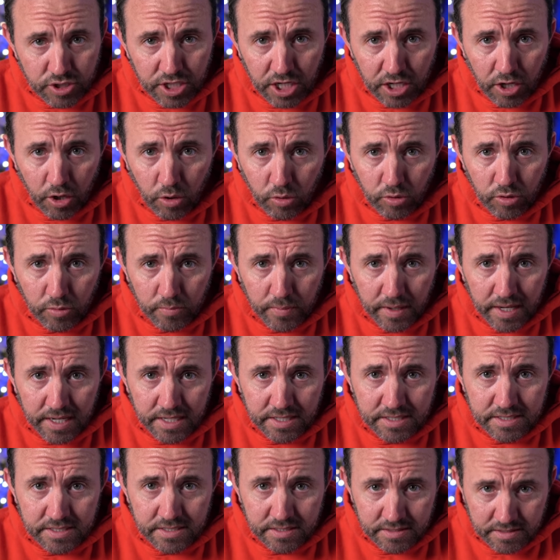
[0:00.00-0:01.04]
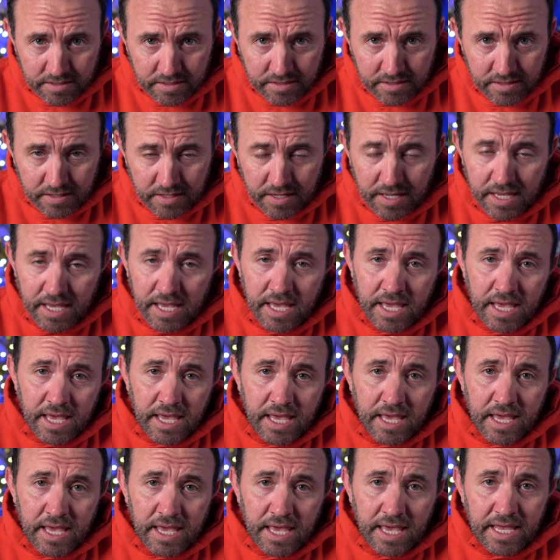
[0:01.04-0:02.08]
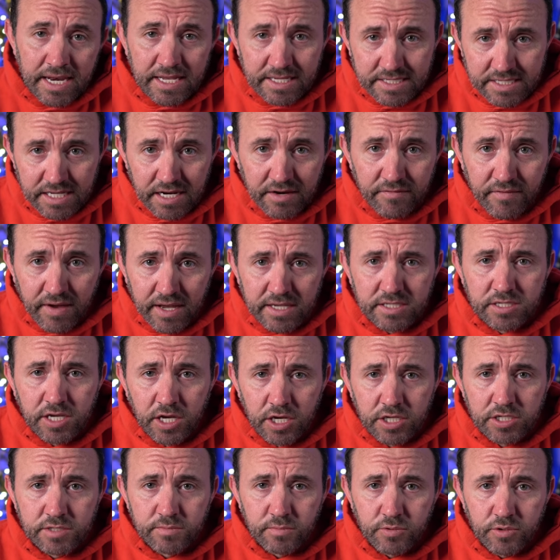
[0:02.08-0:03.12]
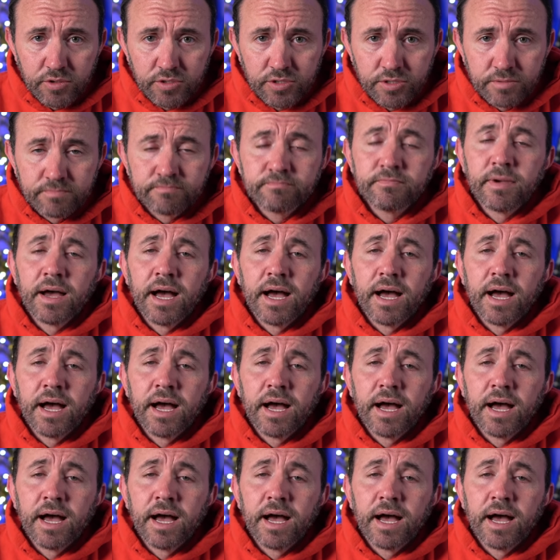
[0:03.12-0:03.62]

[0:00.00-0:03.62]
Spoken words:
shareholder base and incentivized customers.